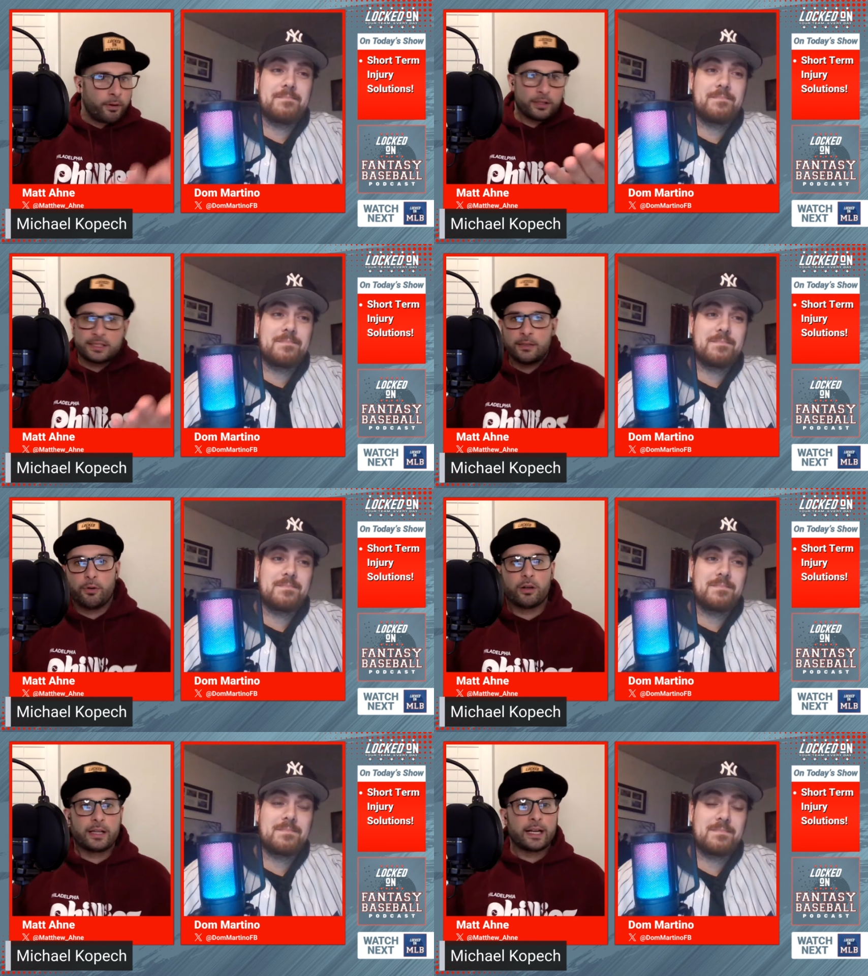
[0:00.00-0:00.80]
Speaker 1: Paul
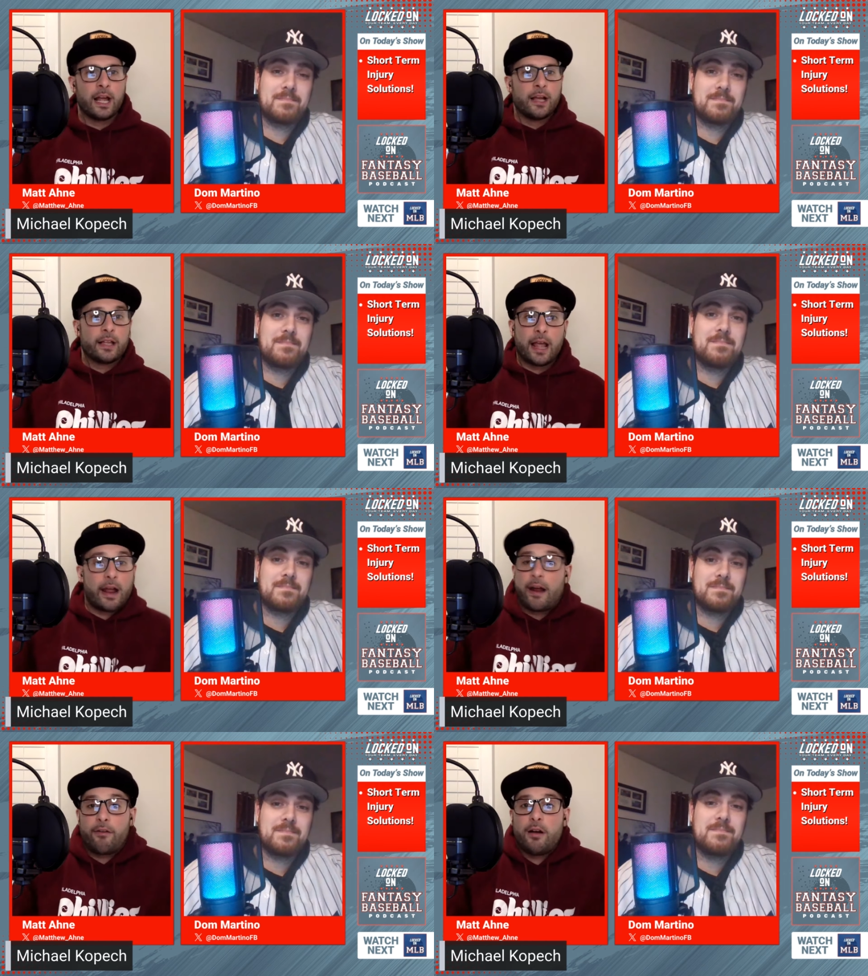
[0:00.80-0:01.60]
Sewald, like
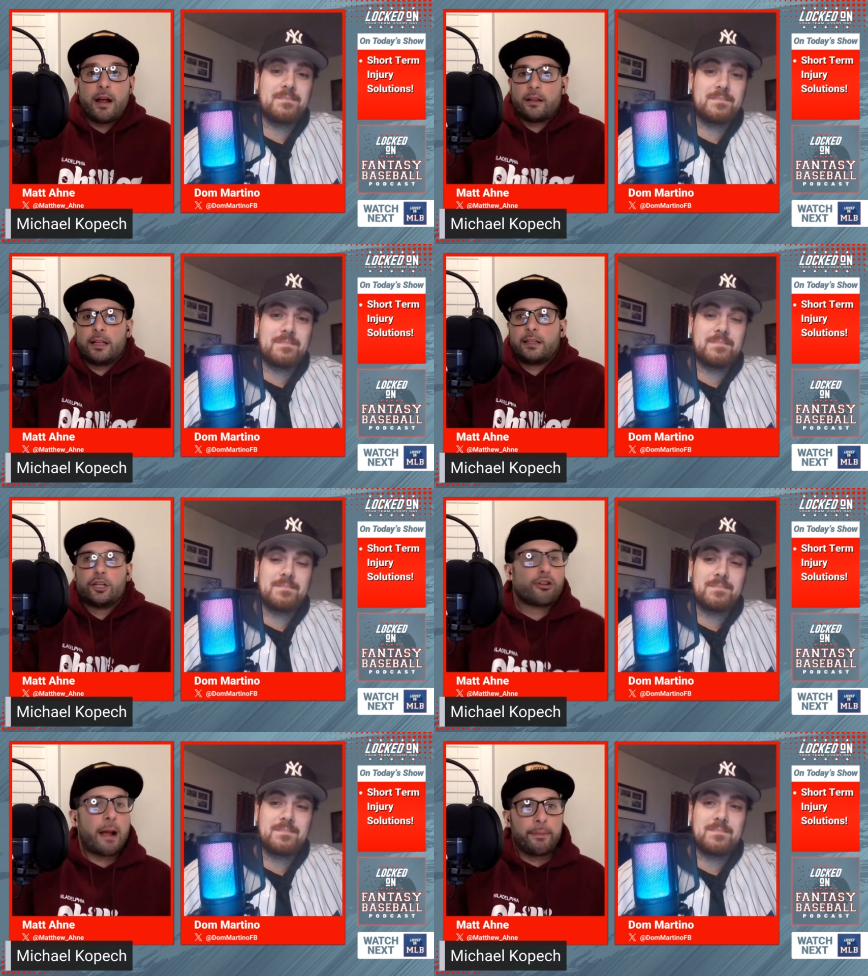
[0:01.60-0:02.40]
every like
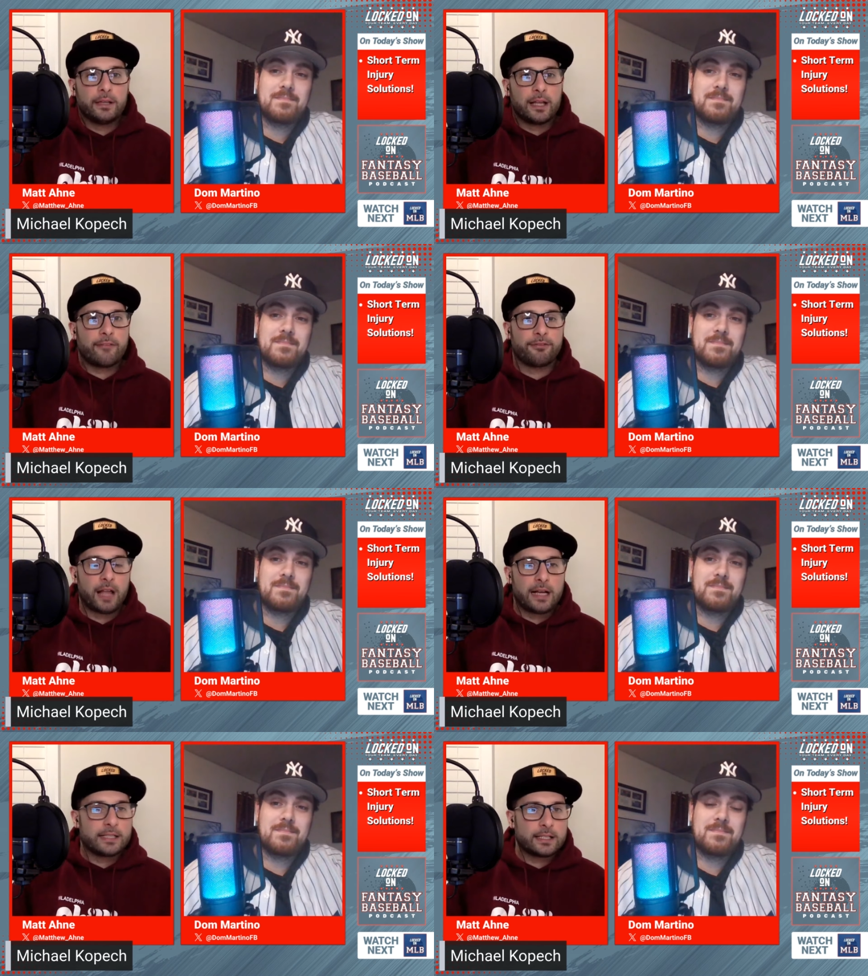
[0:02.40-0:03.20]
they're dropping like
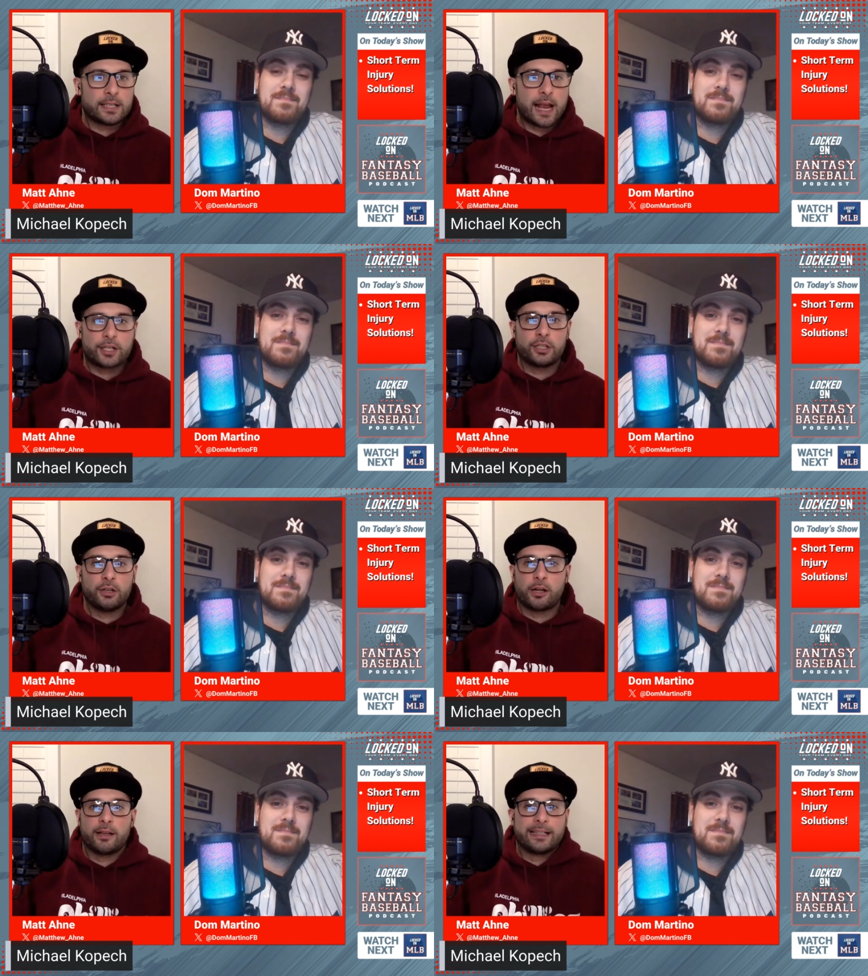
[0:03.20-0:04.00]
flies. It's
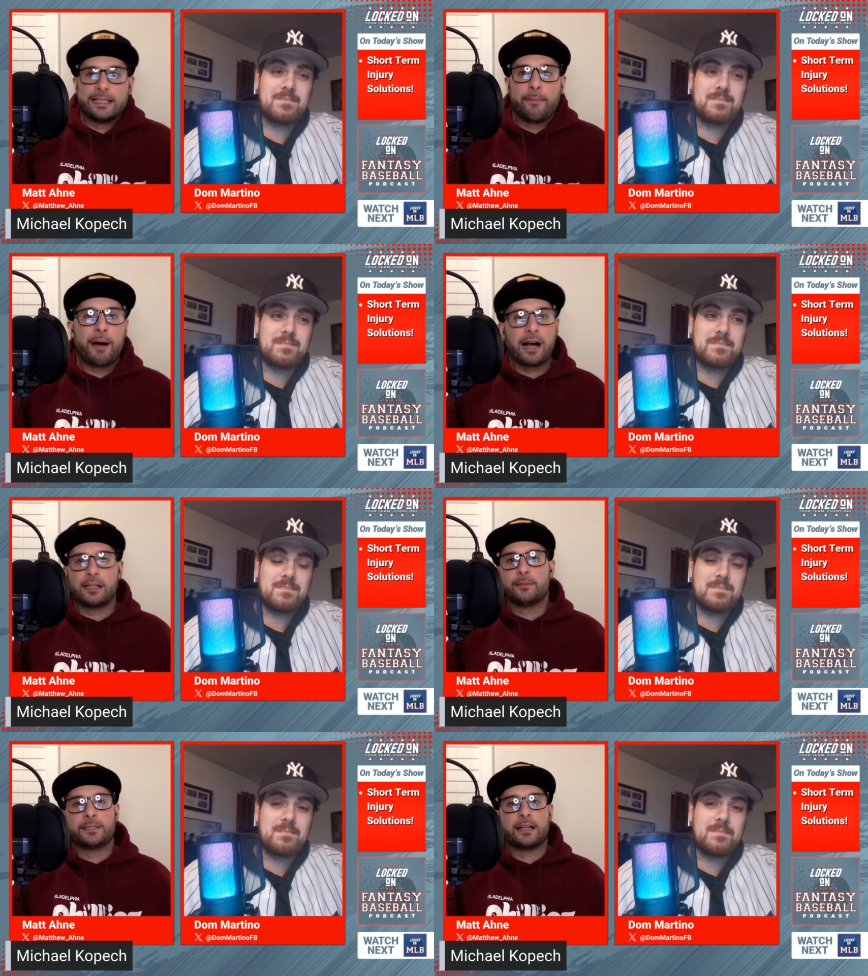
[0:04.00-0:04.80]
actually looking like the
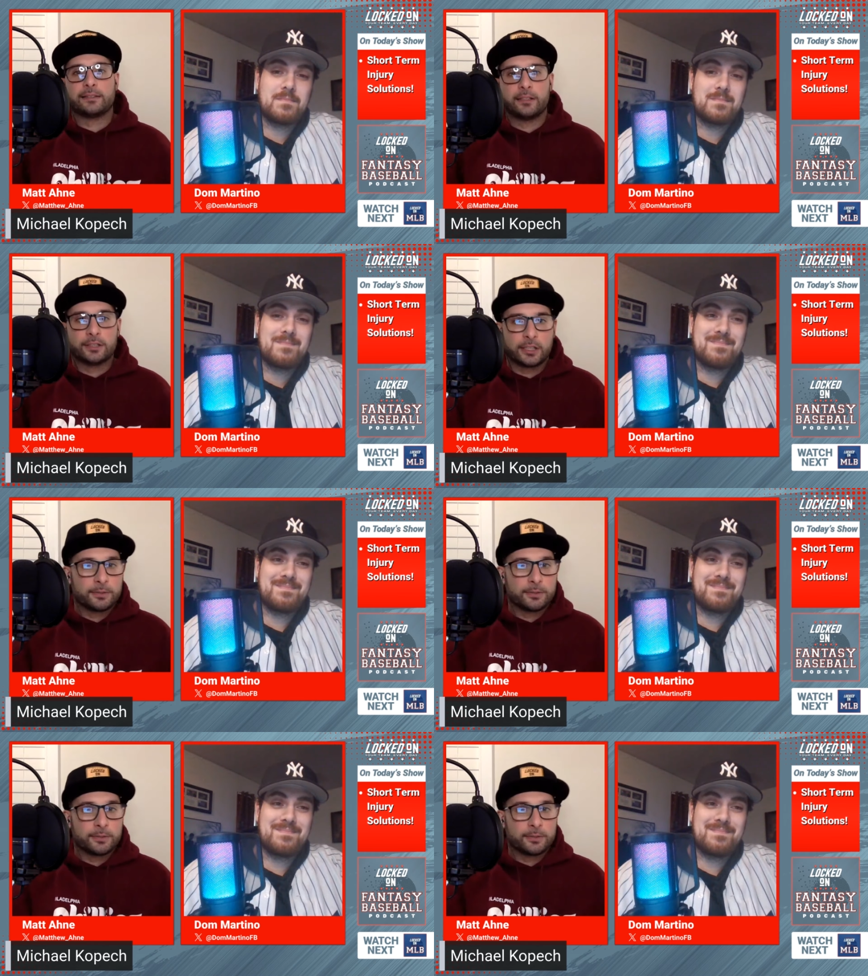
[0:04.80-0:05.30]
apocalypse out there in